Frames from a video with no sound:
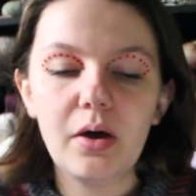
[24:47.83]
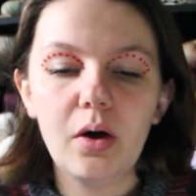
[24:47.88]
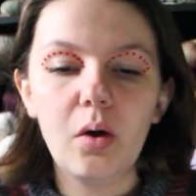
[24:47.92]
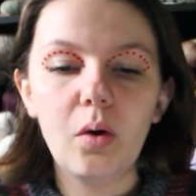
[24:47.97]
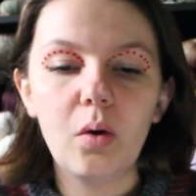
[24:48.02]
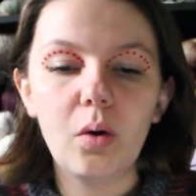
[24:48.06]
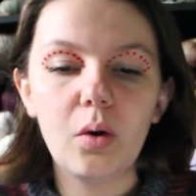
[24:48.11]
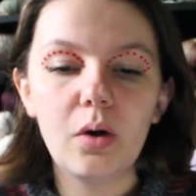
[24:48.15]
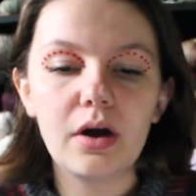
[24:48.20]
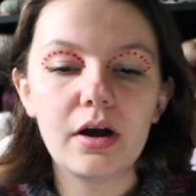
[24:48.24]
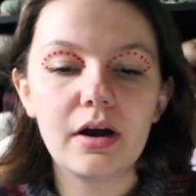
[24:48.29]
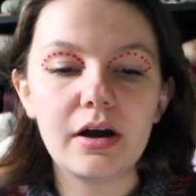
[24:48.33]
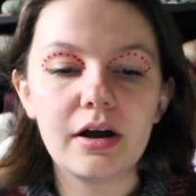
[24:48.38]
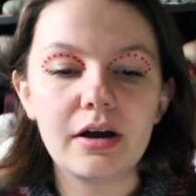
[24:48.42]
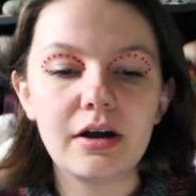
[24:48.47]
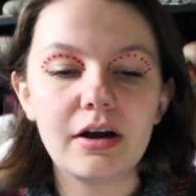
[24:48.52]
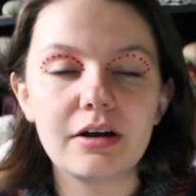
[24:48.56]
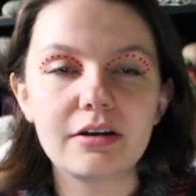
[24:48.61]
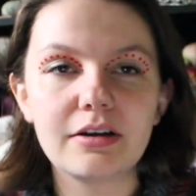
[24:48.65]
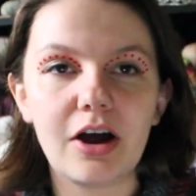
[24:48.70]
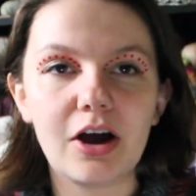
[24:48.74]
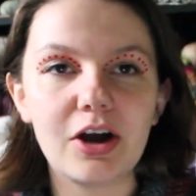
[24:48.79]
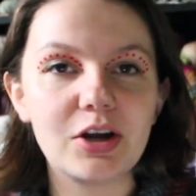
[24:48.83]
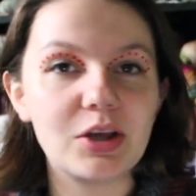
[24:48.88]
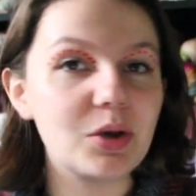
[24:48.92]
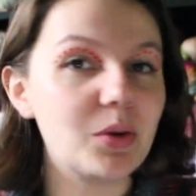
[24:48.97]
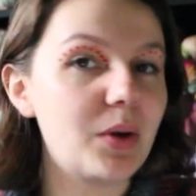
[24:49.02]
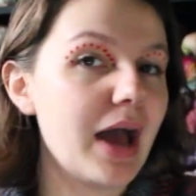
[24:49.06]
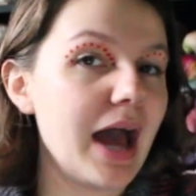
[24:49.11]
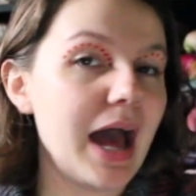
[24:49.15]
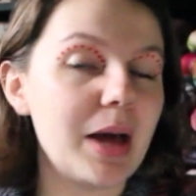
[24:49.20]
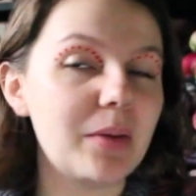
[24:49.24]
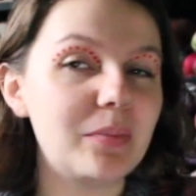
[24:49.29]
Or are you
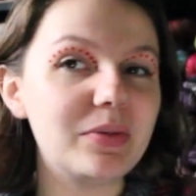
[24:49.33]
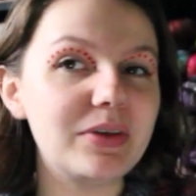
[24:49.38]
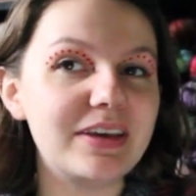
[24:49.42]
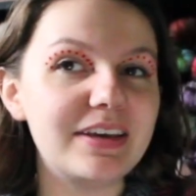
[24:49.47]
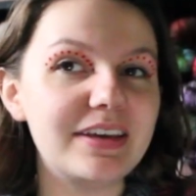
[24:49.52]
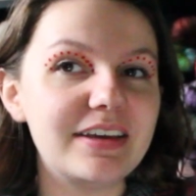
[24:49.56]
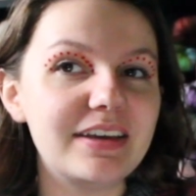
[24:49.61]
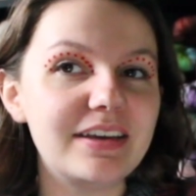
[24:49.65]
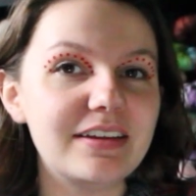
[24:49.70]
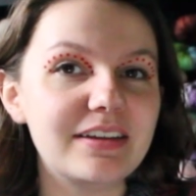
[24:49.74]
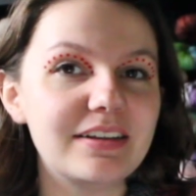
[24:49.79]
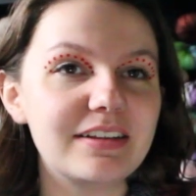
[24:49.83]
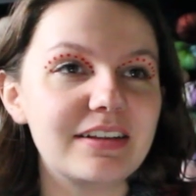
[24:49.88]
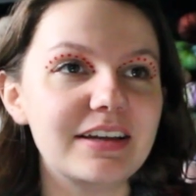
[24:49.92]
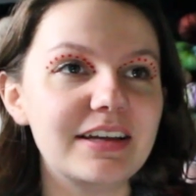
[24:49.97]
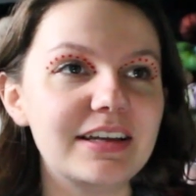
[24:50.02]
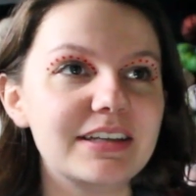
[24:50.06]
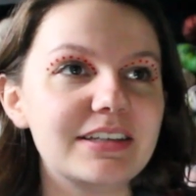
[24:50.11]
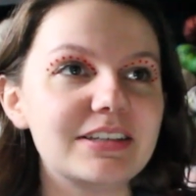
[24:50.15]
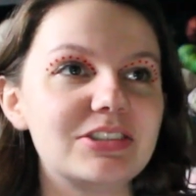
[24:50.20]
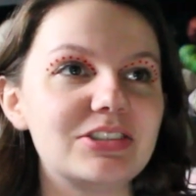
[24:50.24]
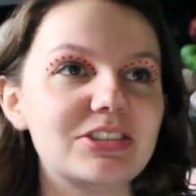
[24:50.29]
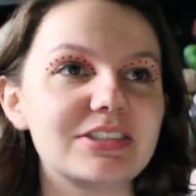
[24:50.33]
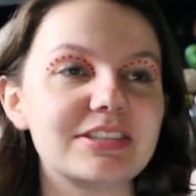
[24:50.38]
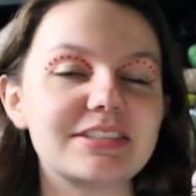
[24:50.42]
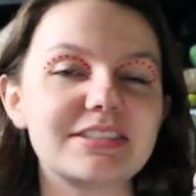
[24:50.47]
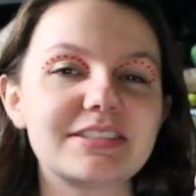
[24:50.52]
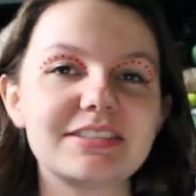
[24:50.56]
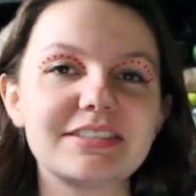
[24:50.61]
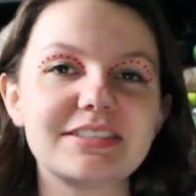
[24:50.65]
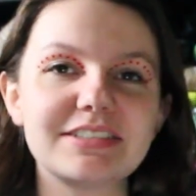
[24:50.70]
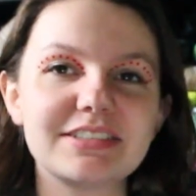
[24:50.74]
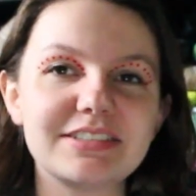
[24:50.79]
happy, like,
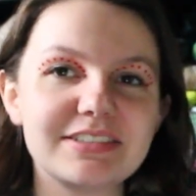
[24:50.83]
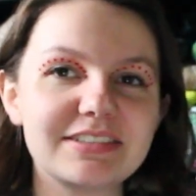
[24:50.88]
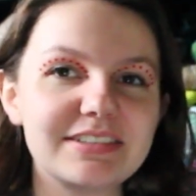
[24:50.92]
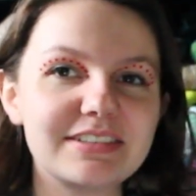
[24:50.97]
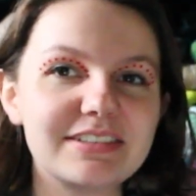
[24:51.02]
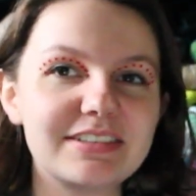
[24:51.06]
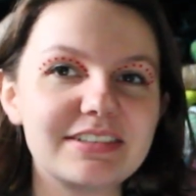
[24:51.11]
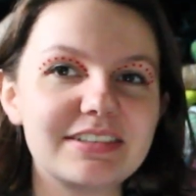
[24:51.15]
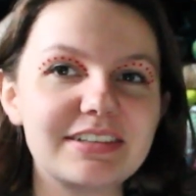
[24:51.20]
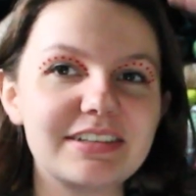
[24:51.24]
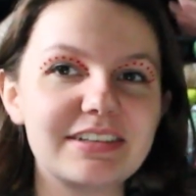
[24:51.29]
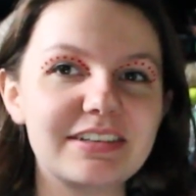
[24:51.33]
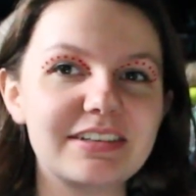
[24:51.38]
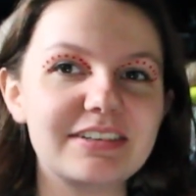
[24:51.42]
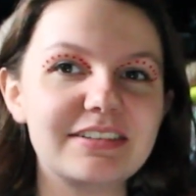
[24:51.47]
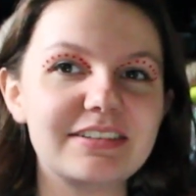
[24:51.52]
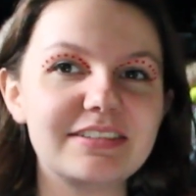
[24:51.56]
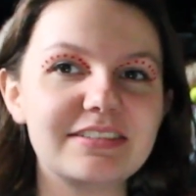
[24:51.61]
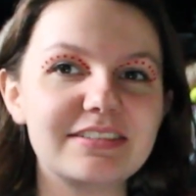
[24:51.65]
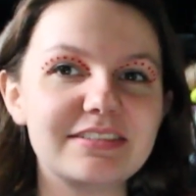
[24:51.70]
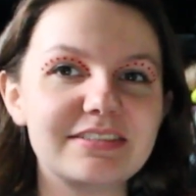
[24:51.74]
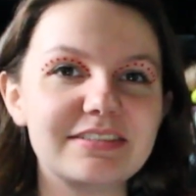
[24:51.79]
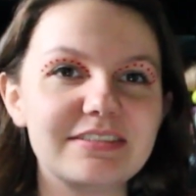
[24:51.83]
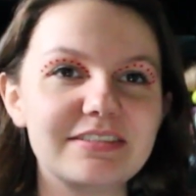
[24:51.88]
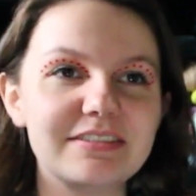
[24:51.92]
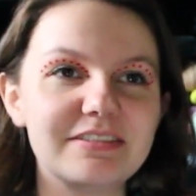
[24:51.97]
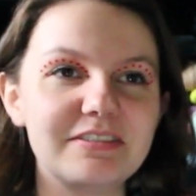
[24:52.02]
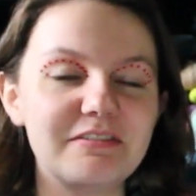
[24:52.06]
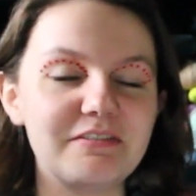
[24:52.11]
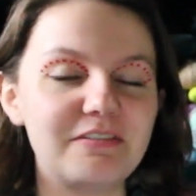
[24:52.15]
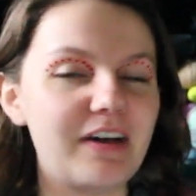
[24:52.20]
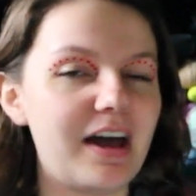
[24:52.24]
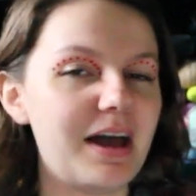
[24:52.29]
just
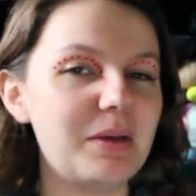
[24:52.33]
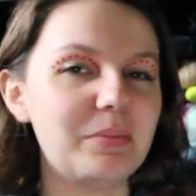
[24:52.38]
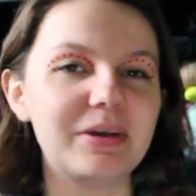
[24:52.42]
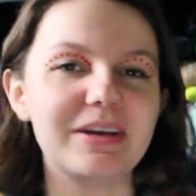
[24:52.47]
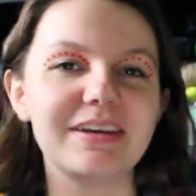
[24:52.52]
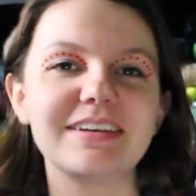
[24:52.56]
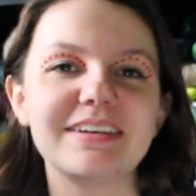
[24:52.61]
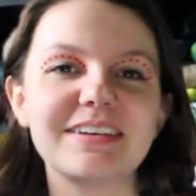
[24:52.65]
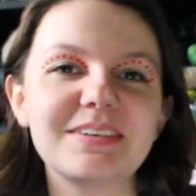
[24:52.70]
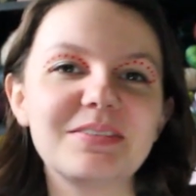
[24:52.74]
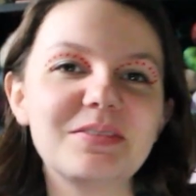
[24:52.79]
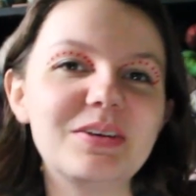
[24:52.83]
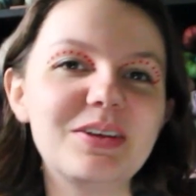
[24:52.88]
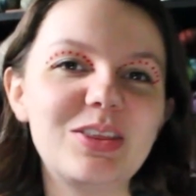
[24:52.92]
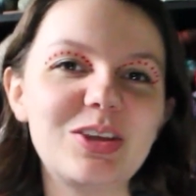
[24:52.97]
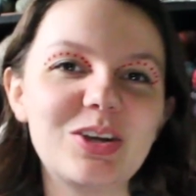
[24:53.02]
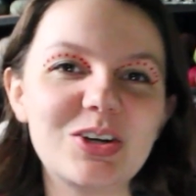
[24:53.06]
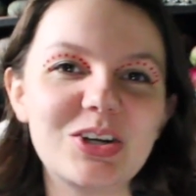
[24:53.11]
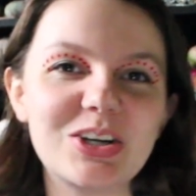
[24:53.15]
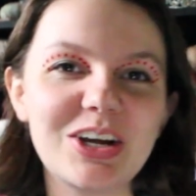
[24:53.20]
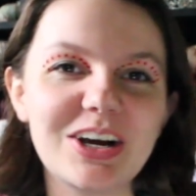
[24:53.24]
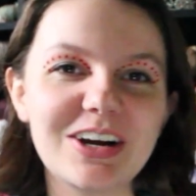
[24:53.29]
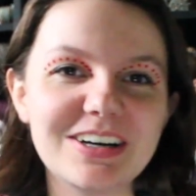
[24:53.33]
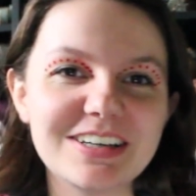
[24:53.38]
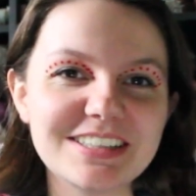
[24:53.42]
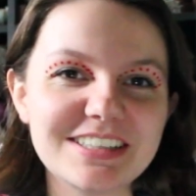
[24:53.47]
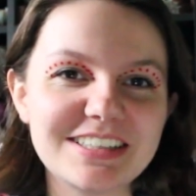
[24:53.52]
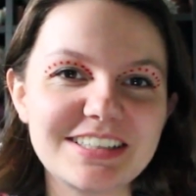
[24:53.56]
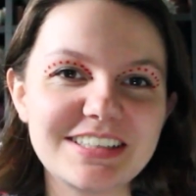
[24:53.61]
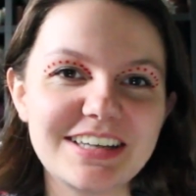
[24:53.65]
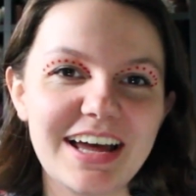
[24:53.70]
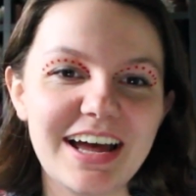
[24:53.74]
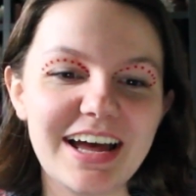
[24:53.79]
vibing with your yarn
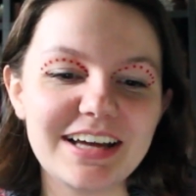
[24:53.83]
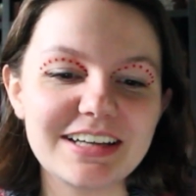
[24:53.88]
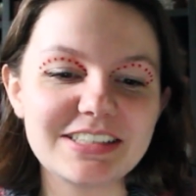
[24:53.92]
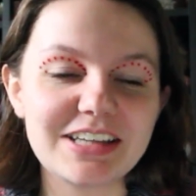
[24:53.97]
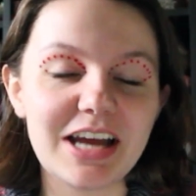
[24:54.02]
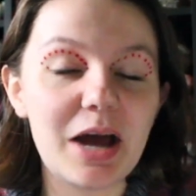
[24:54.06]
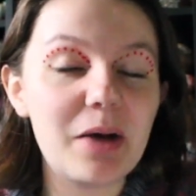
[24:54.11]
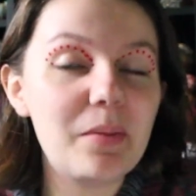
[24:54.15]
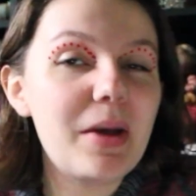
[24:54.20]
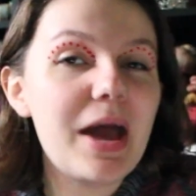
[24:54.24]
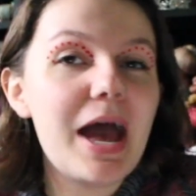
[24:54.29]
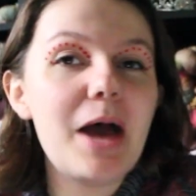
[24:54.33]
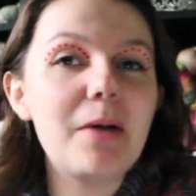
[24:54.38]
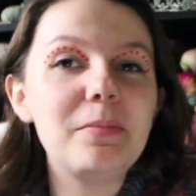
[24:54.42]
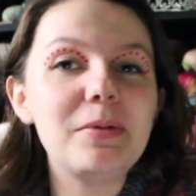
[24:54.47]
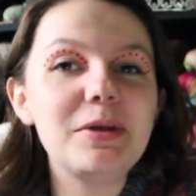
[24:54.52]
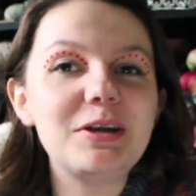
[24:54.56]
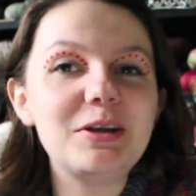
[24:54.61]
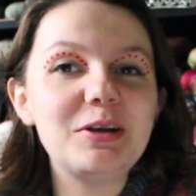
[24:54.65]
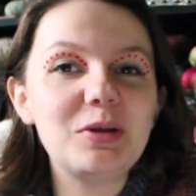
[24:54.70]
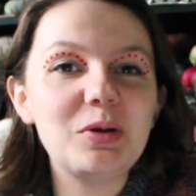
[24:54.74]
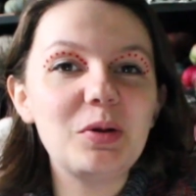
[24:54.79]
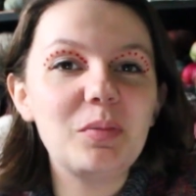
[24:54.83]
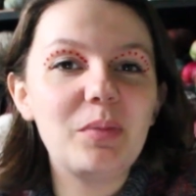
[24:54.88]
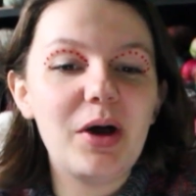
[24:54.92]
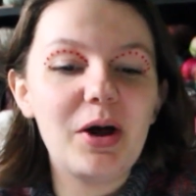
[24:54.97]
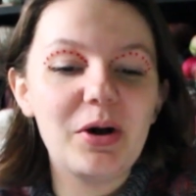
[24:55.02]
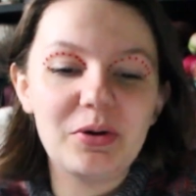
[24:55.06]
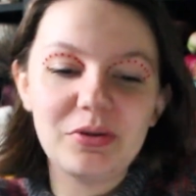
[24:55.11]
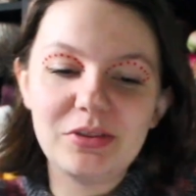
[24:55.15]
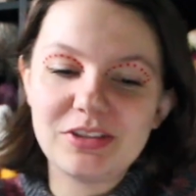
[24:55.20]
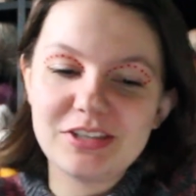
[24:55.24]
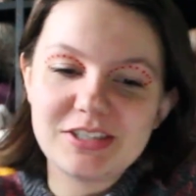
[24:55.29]
stash. I'm happy to do
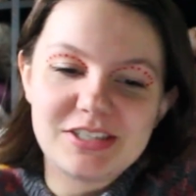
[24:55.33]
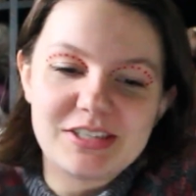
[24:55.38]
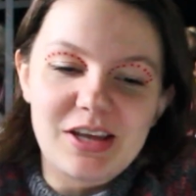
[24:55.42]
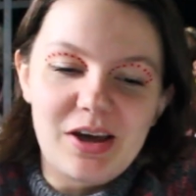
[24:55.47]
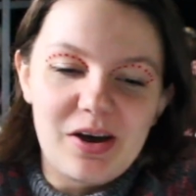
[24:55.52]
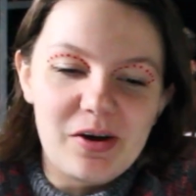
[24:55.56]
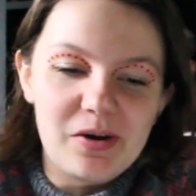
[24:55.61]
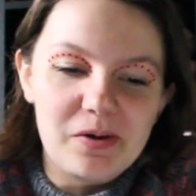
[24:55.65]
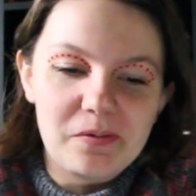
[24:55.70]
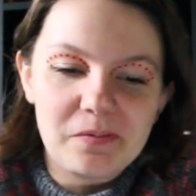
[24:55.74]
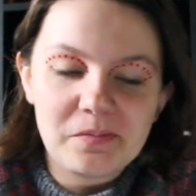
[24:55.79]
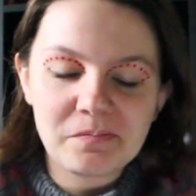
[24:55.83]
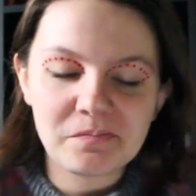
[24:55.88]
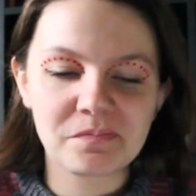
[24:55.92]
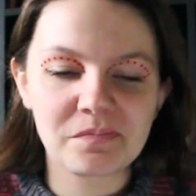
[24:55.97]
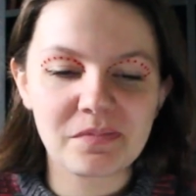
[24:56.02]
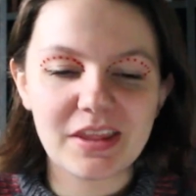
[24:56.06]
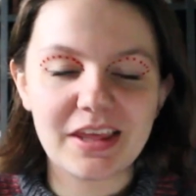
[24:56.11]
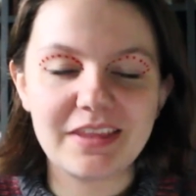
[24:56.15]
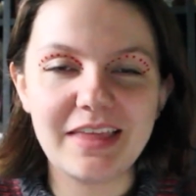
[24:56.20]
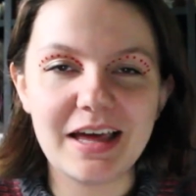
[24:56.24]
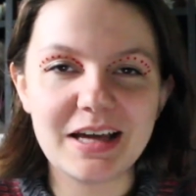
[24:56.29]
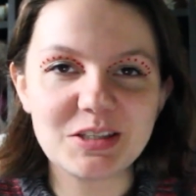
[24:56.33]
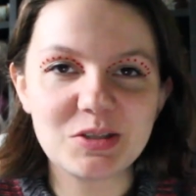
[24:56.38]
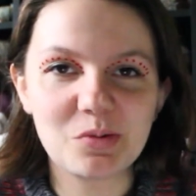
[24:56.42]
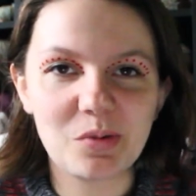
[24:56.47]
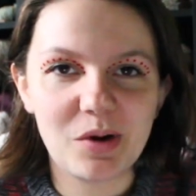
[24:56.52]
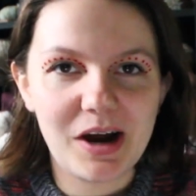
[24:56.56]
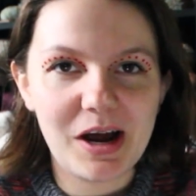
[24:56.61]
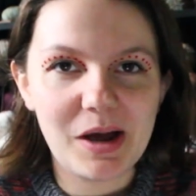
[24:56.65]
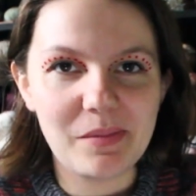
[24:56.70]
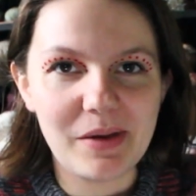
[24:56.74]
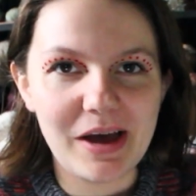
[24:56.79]
both, so that's
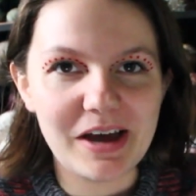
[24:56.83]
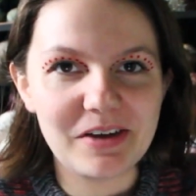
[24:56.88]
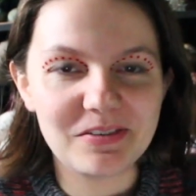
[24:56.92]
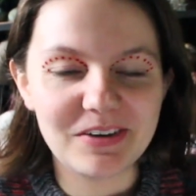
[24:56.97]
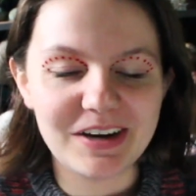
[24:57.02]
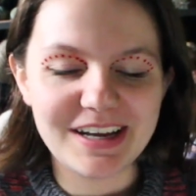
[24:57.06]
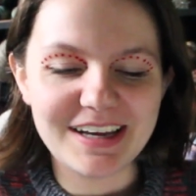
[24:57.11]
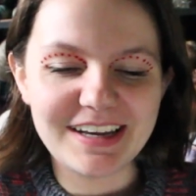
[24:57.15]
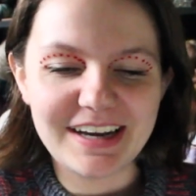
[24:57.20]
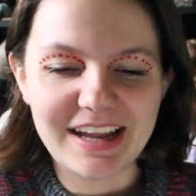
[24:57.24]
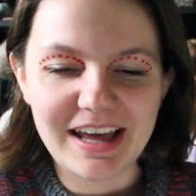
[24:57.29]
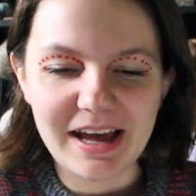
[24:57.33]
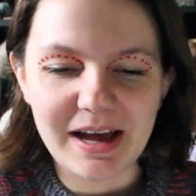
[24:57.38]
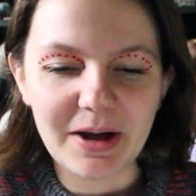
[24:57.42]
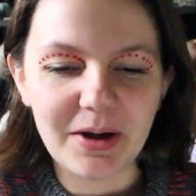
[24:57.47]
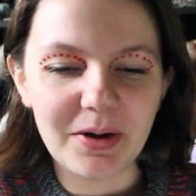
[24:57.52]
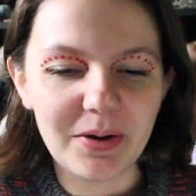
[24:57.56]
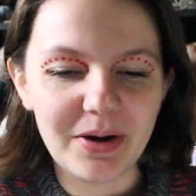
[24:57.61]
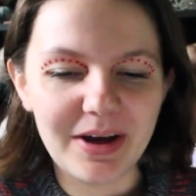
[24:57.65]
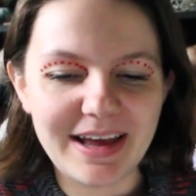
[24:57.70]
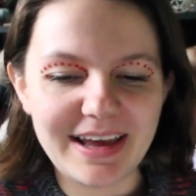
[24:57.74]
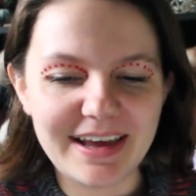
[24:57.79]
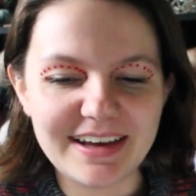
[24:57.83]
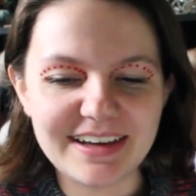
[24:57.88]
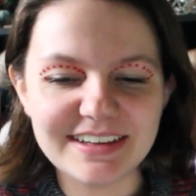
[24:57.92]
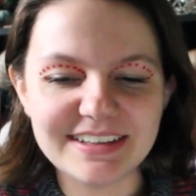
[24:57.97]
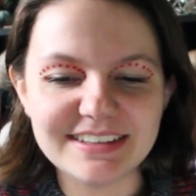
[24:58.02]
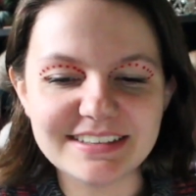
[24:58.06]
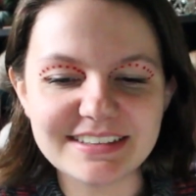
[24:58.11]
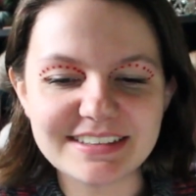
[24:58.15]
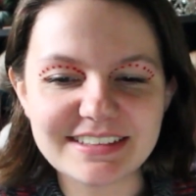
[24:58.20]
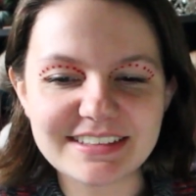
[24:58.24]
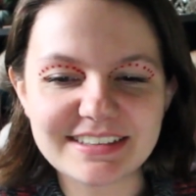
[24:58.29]
where I'm at right now,
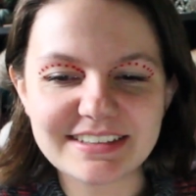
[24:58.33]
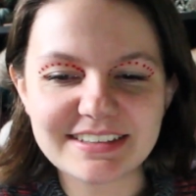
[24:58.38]
and